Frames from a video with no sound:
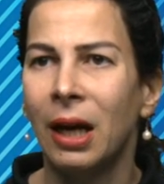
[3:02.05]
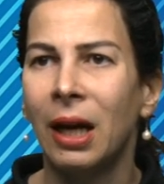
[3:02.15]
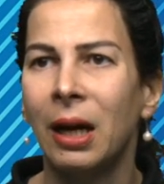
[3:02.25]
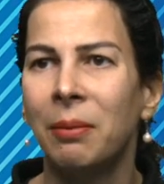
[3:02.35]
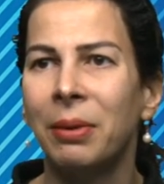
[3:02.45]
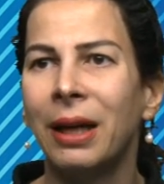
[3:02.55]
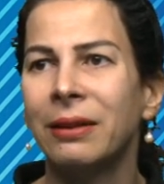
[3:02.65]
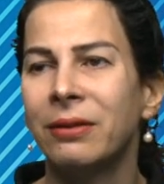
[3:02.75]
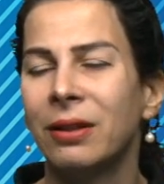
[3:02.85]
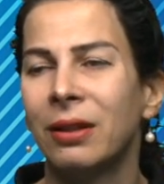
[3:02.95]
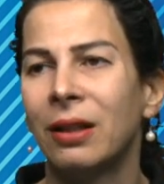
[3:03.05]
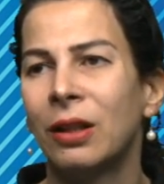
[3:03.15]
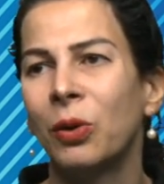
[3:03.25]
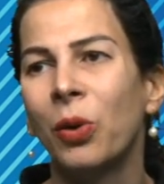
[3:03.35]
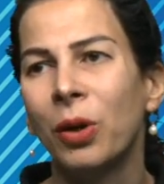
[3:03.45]
But
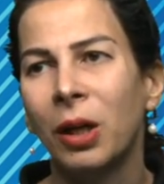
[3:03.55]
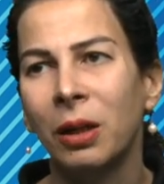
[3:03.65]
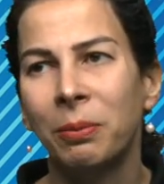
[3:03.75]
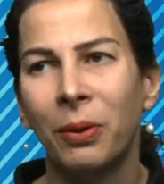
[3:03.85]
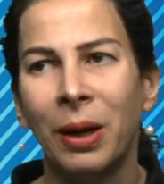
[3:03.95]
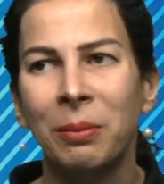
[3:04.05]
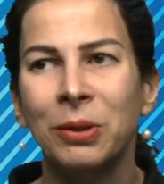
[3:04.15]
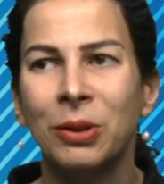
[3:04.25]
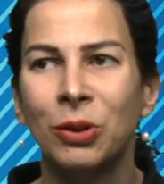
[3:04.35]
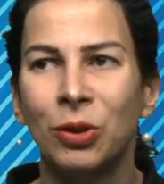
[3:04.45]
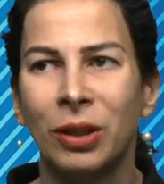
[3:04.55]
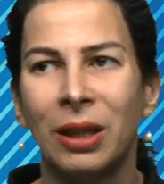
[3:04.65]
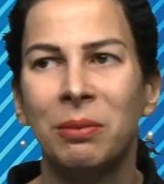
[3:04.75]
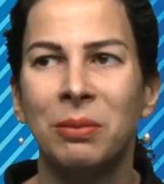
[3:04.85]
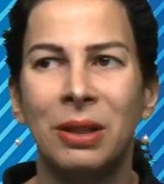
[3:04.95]
local parameters
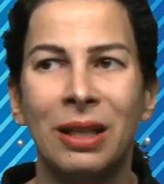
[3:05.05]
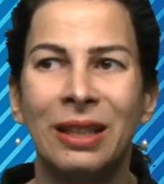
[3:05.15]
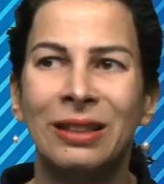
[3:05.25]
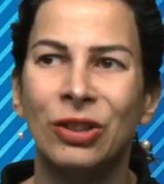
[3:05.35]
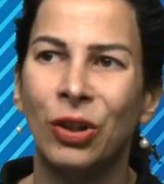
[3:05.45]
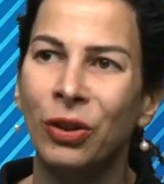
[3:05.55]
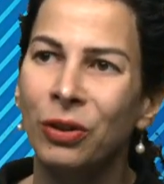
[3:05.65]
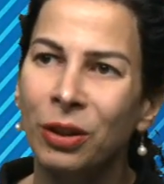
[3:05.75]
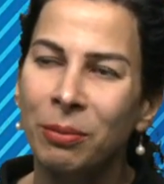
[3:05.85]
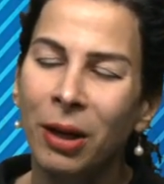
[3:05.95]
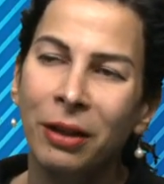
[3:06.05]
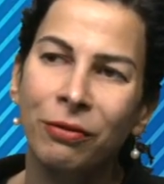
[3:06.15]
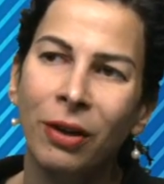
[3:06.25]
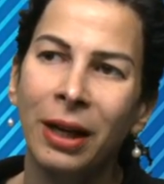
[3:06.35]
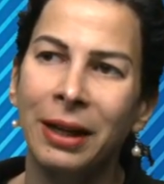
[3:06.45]
can be internally
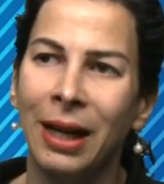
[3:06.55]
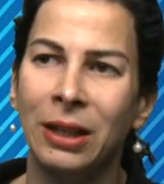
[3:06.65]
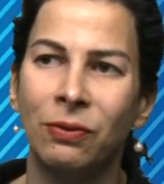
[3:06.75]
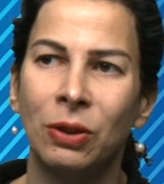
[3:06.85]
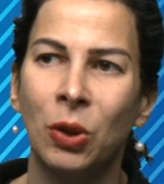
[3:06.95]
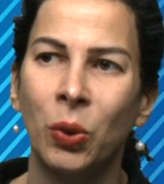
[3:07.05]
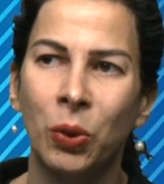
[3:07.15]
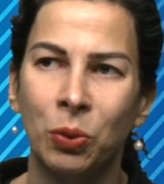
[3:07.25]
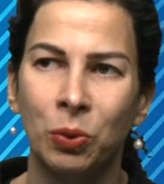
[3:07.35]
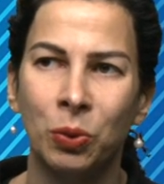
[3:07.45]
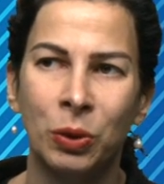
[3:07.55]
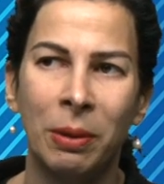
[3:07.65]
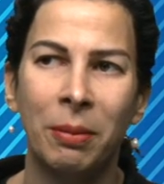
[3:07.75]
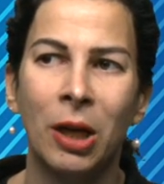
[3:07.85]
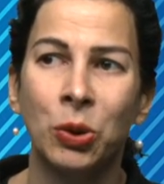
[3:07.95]
modified as we go through
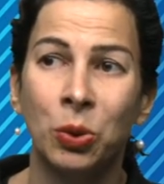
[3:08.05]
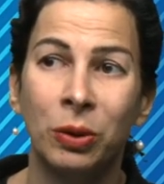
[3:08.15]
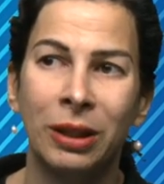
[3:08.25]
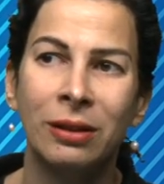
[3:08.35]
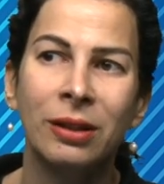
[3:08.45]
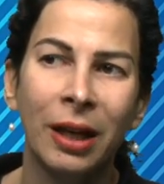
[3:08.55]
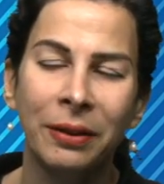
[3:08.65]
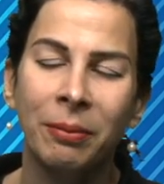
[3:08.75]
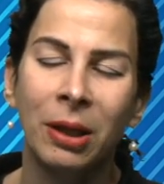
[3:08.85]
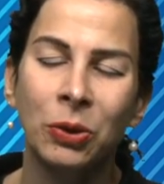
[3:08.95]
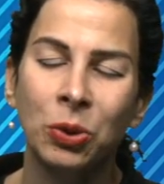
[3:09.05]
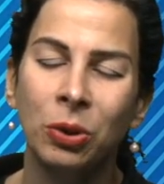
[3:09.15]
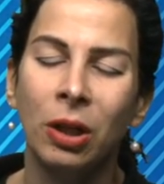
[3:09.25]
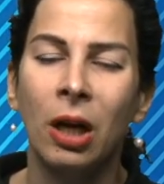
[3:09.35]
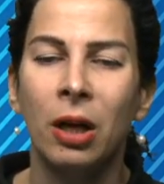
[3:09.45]
the module inside the
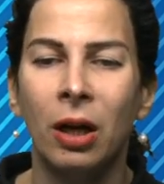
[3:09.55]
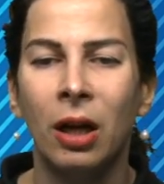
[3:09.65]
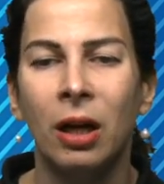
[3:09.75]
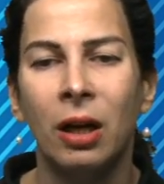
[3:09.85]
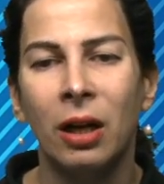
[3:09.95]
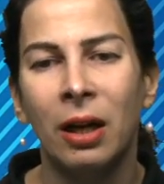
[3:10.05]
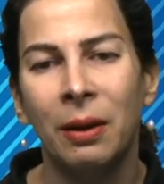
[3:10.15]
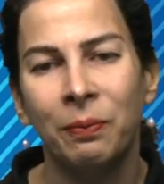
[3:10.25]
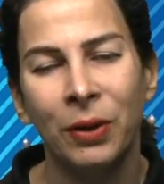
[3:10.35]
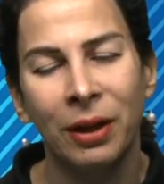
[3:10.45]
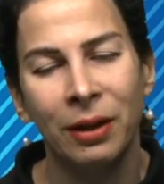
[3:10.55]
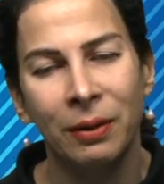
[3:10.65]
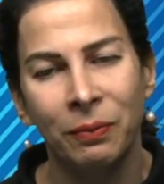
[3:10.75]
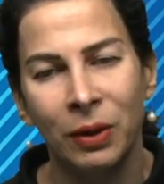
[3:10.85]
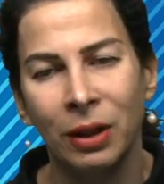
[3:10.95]
module.
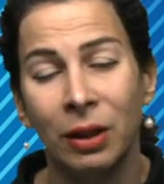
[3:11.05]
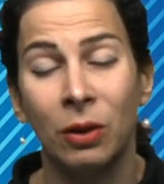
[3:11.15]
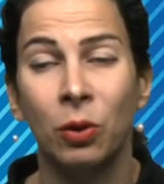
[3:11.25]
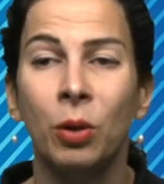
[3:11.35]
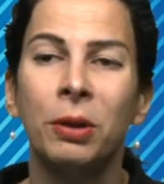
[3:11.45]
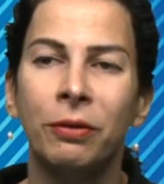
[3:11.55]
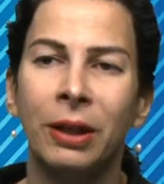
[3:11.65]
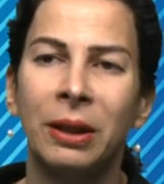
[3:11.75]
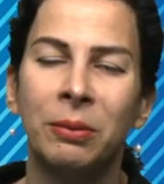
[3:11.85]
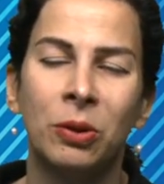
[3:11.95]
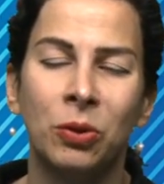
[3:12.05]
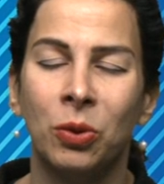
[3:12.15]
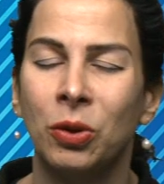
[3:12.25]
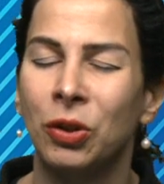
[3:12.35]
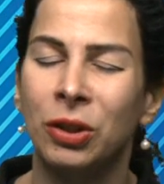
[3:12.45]
The global variables
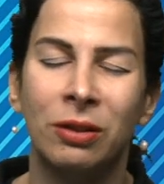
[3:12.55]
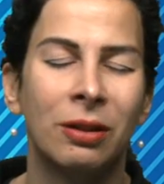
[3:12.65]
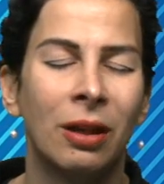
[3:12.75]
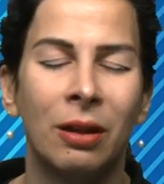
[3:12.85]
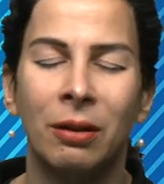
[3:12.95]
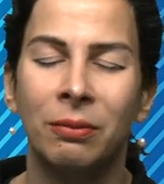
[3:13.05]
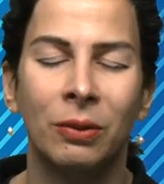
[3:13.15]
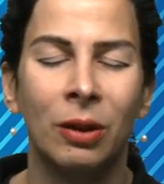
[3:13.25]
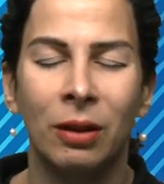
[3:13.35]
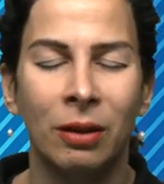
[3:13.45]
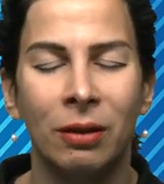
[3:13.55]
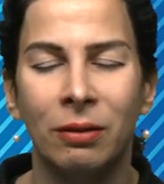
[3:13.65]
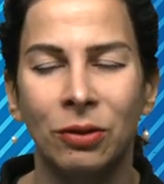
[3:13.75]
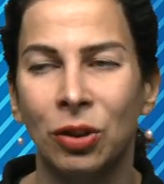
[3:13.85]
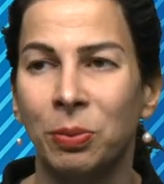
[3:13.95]
or just
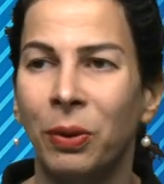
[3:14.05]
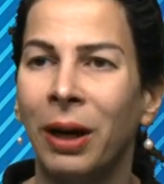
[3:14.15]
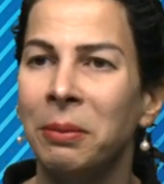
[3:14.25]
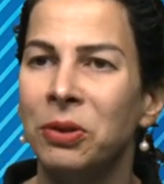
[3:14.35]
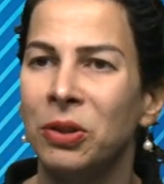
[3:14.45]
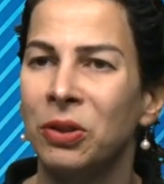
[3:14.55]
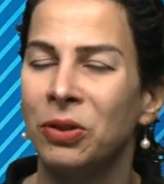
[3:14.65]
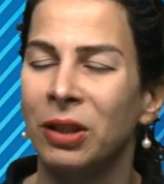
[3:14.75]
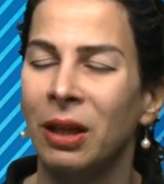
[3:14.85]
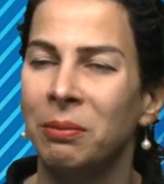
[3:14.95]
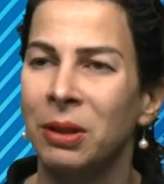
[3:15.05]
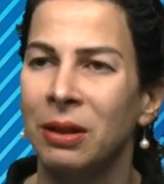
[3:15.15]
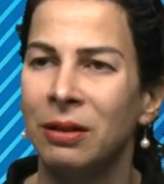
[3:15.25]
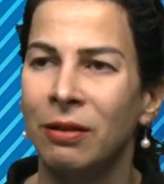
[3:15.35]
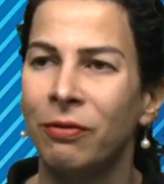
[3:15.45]
parameters can
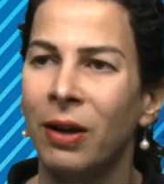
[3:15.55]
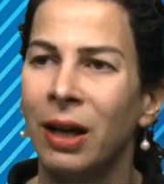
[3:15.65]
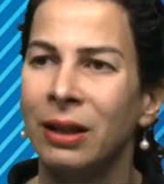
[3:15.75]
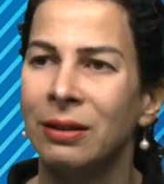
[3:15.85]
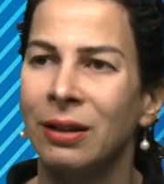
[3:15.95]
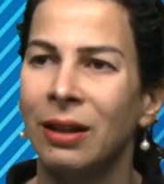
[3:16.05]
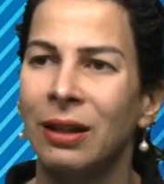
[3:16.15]
be defined